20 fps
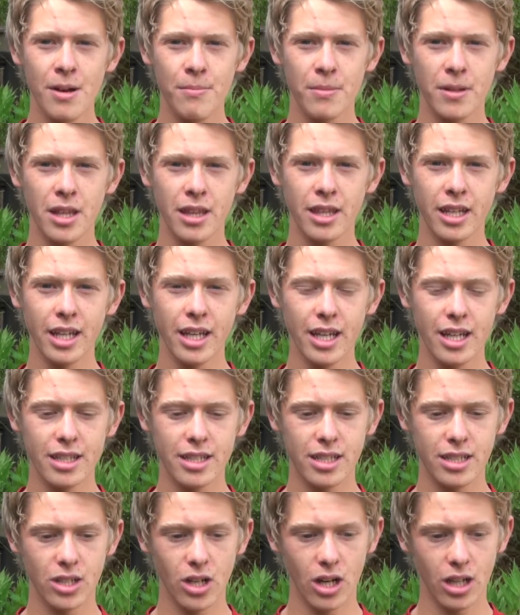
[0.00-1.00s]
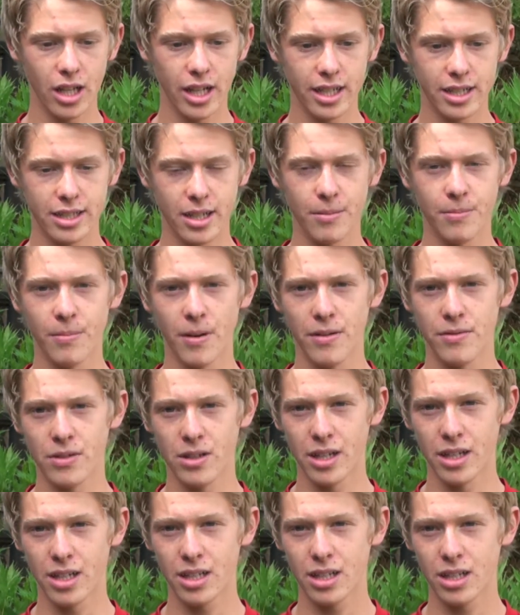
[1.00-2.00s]
But the thing is, he's not like some... I feel
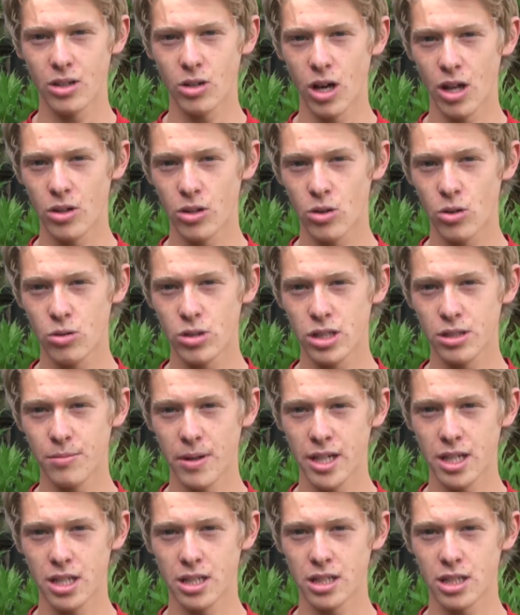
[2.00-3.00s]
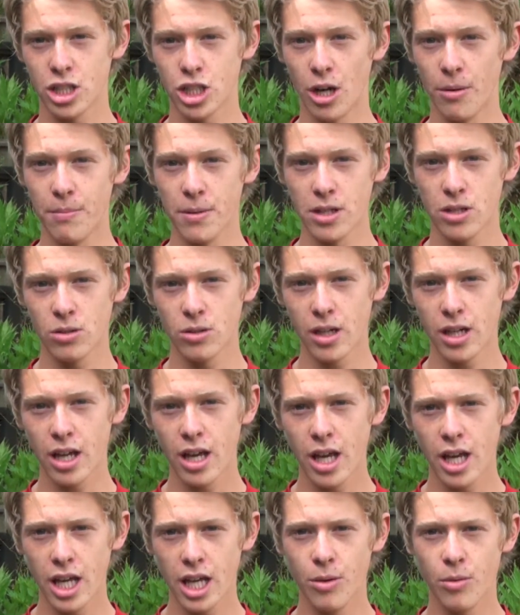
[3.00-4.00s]
like other coaches might just jump into it.
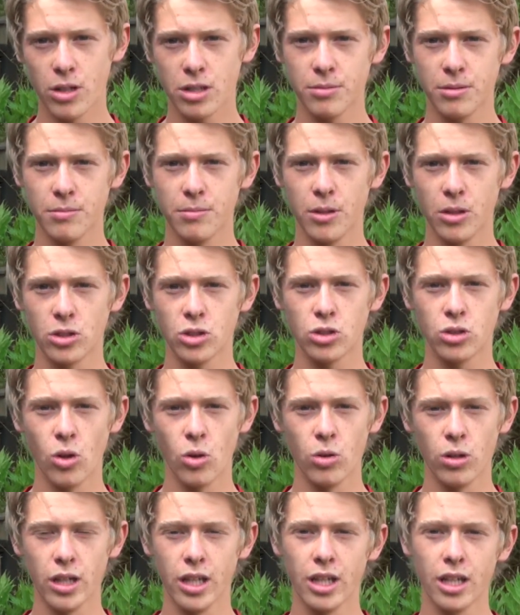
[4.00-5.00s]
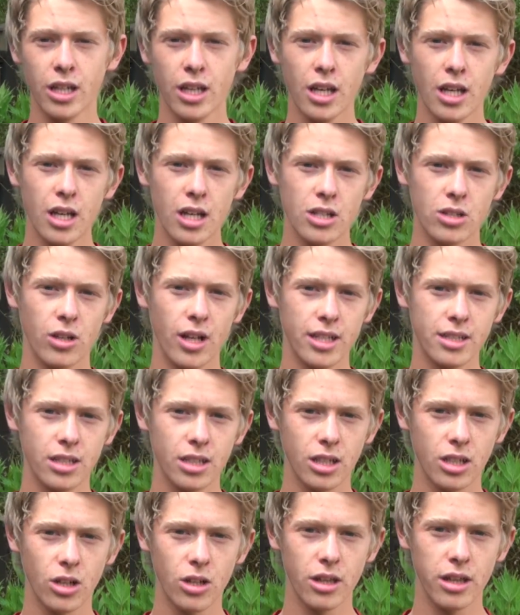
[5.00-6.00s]
He wants me to build slowly. So that's
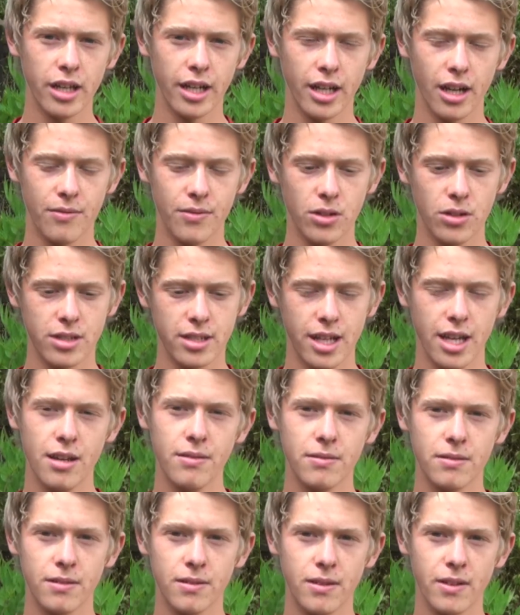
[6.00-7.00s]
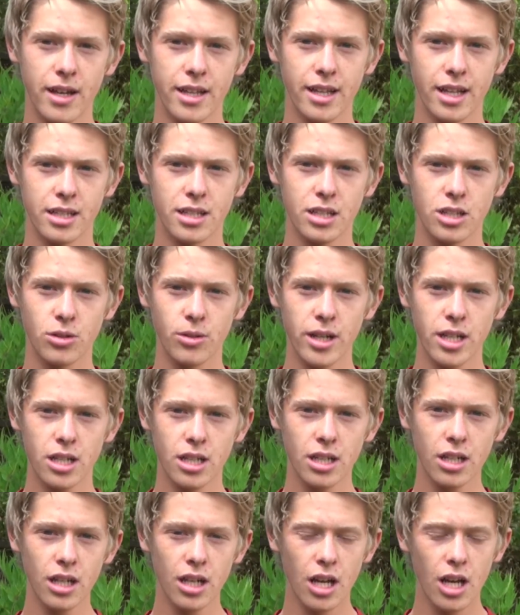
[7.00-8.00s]
a good thing. I feel safe in that
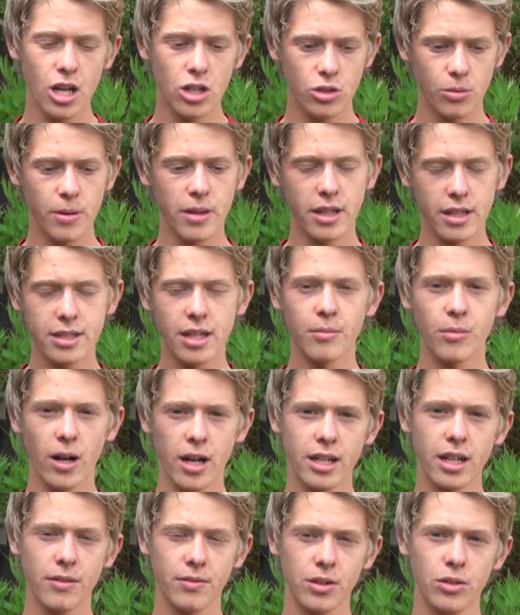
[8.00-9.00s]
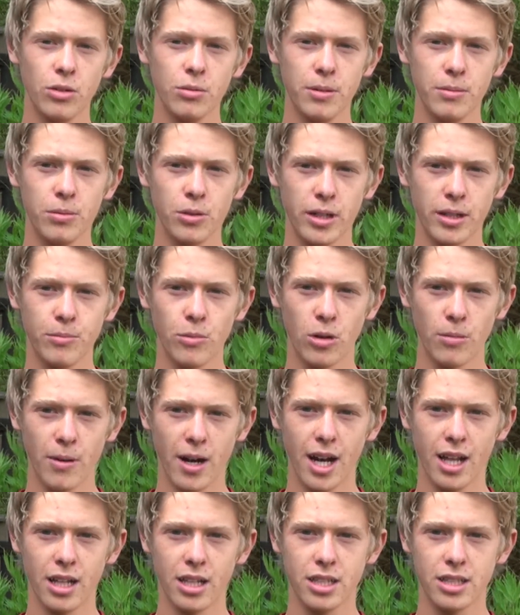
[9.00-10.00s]
situation. So, but this summer, I definitely will be putting more
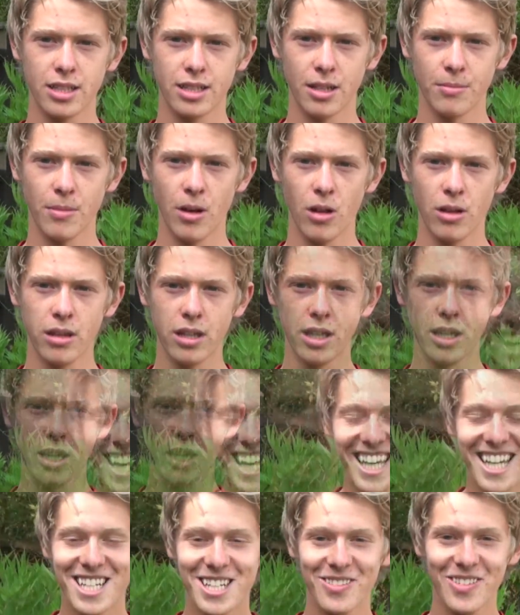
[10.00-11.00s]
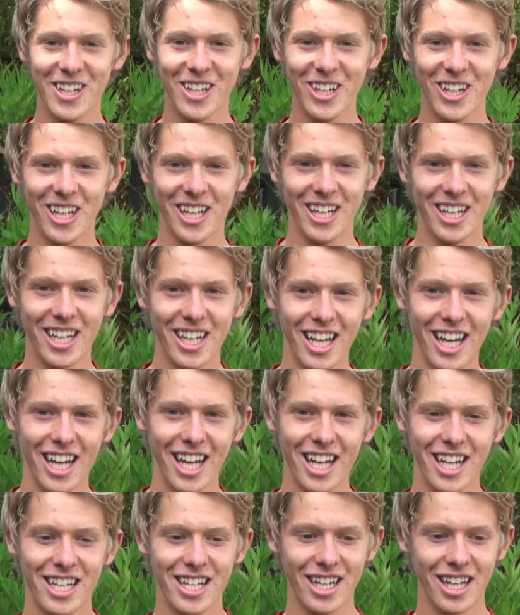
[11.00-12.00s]
mileage since I'm healthy. It should be good.
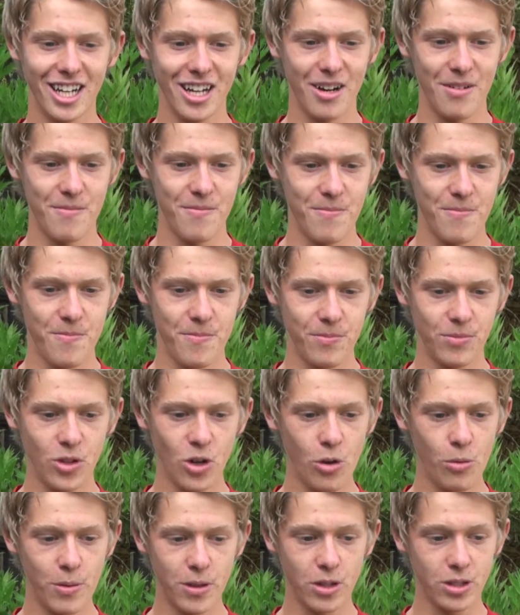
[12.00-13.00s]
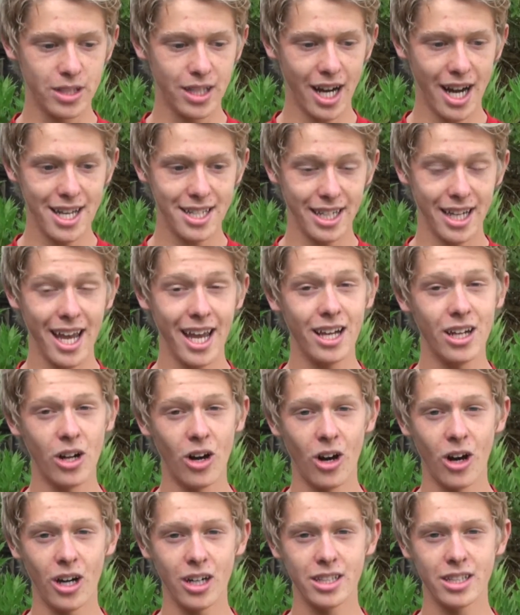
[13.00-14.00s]
And no, but there's guys like Hayden
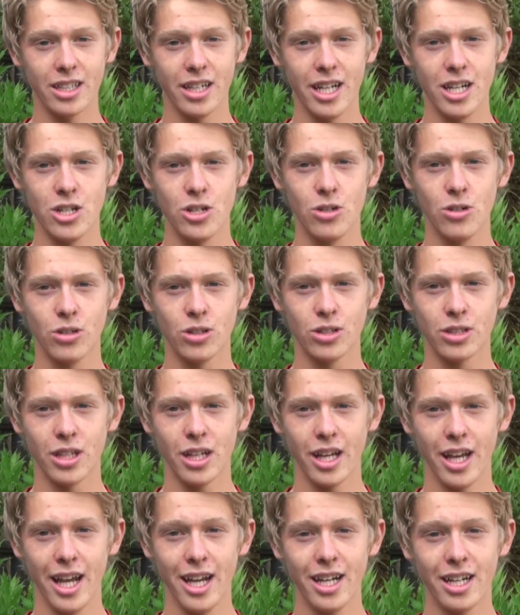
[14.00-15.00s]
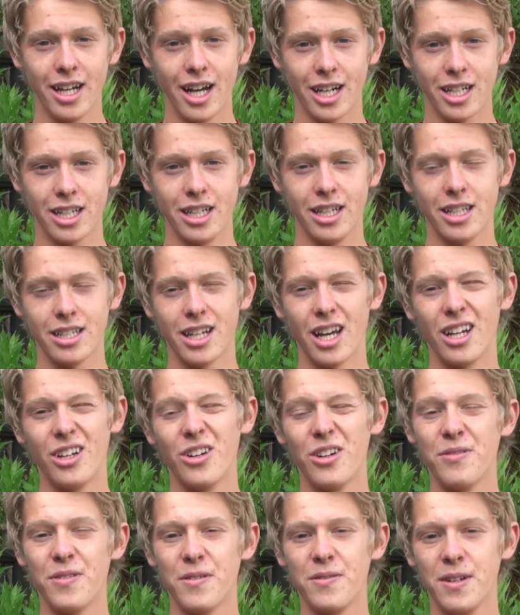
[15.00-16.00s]
Hawks and Nate Jukes. Hayden actually does
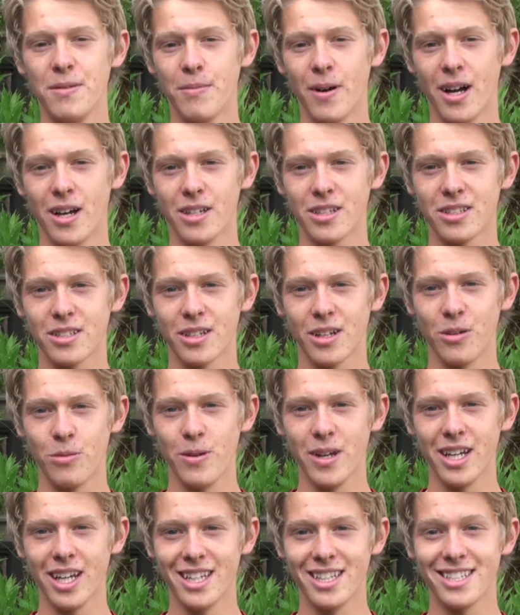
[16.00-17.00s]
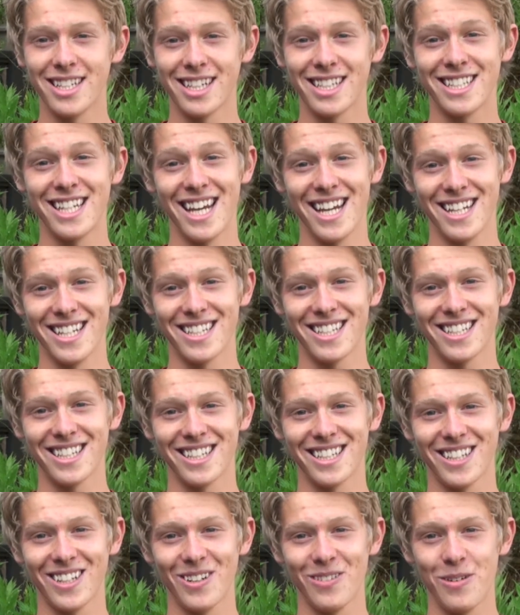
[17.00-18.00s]
150 miles a week in 6 days
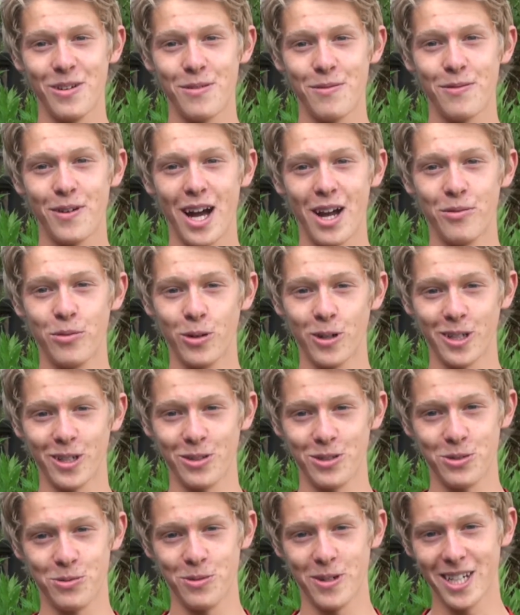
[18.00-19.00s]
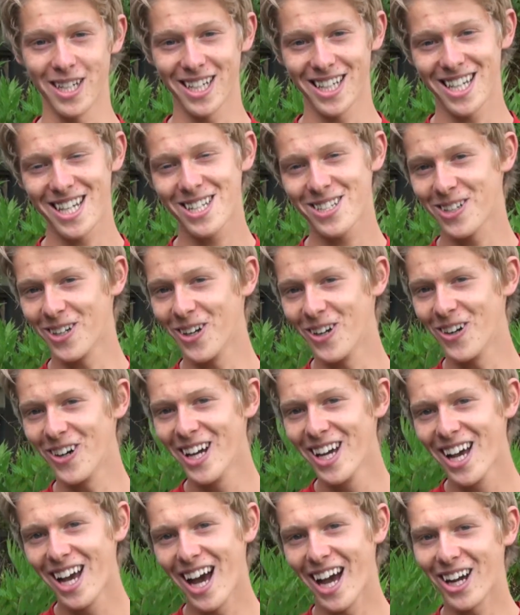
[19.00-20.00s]
with 5 workouts a week. So wow.
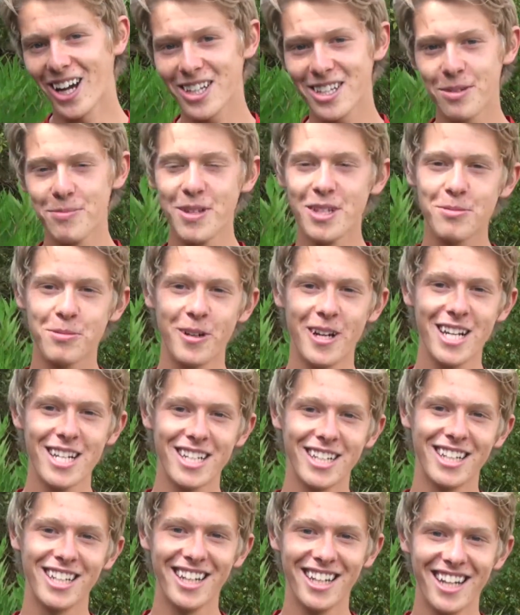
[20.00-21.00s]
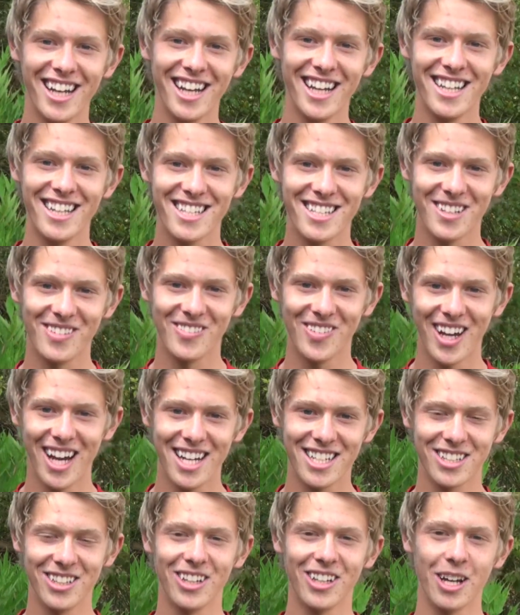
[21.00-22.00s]
I got some inspiration and some
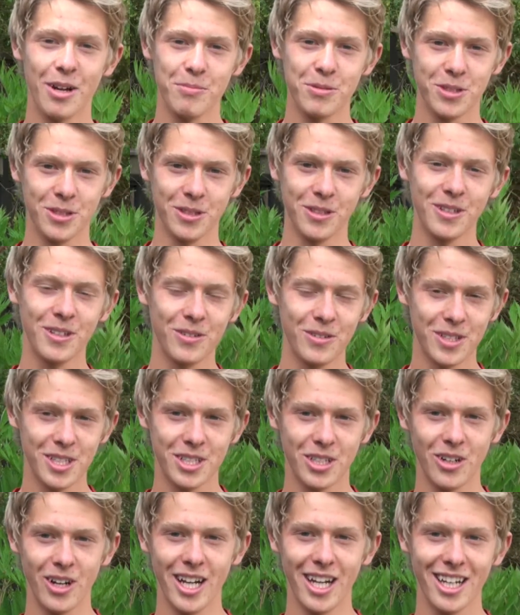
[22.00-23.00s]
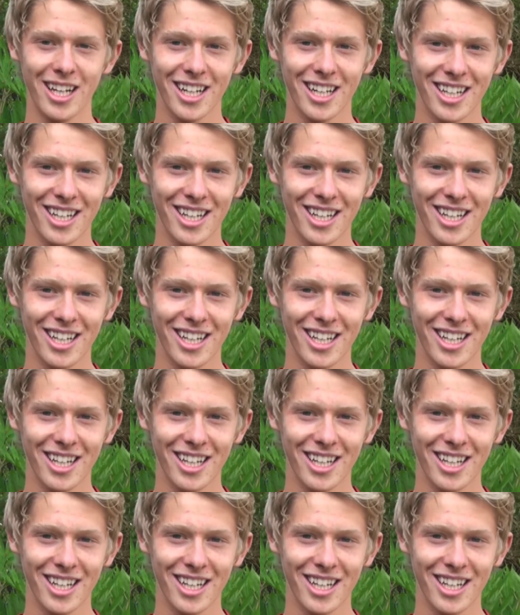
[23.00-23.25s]
guys to look up to, which is great.